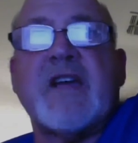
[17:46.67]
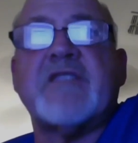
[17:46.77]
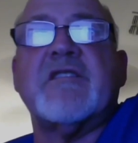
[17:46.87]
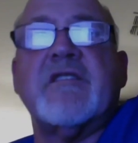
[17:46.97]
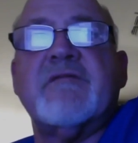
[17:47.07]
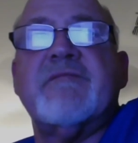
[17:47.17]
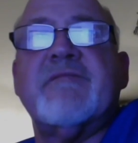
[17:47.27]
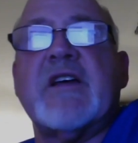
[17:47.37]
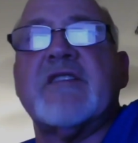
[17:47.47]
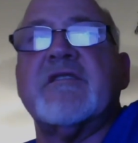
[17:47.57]
Excellent.
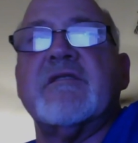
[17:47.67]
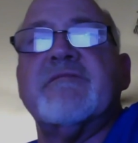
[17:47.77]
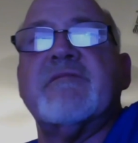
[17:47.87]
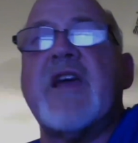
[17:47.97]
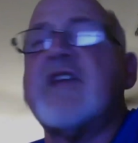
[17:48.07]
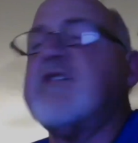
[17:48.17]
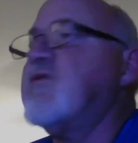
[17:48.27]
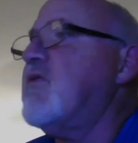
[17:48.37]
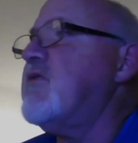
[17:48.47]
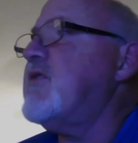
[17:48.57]
Excellent. Thank you,
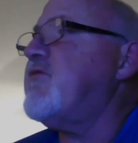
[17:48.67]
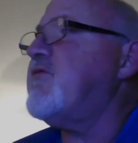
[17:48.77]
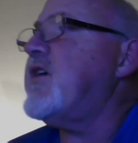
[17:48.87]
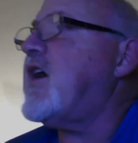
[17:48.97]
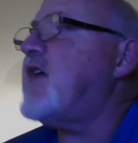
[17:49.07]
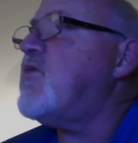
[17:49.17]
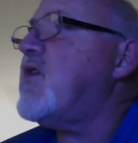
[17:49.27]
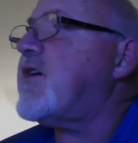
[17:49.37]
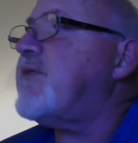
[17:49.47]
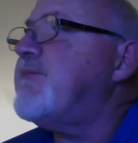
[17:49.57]
Doreen, for all your hard
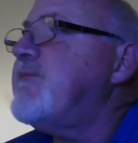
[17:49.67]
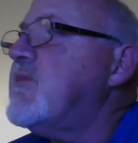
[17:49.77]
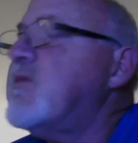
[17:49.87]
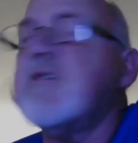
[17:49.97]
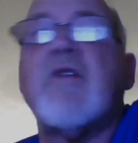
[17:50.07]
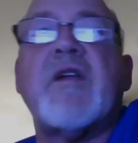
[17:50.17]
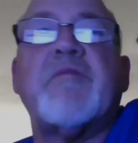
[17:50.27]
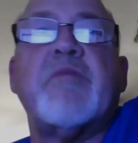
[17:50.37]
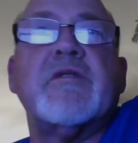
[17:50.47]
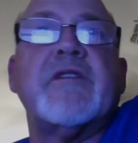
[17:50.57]
work. The
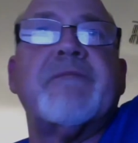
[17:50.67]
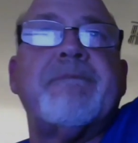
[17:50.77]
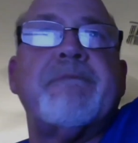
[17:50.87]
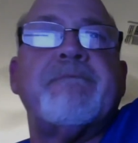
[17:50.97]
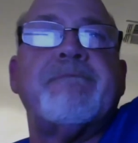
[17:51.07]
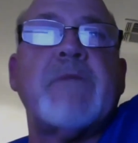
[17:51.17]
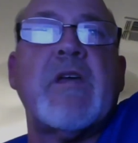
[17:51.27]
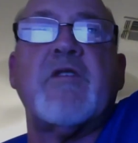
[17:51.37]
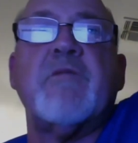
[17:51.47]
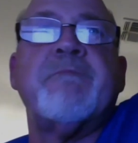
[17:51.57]
great building.
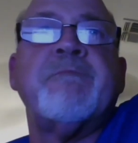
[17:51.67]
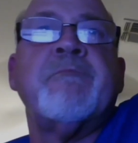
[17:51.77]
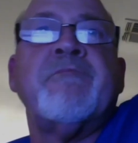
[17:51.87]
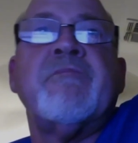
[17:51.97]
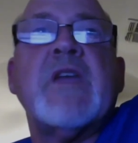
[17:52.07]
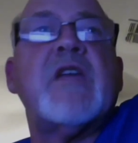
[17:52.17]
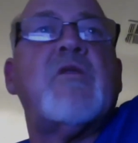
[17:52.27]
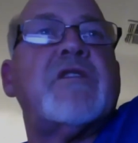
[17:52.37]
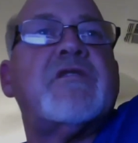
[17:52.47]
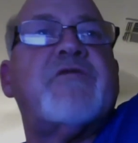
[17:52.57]
Thank you.
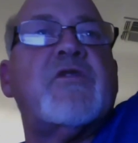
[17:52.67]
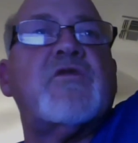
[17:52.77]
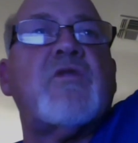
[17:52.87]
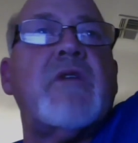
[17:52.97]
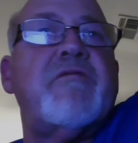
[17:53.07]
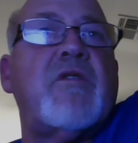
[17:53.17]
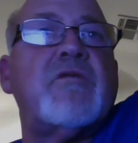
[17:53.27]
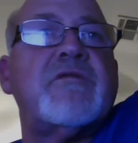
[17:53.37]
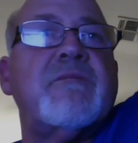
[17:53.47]
Any questions for Doreen?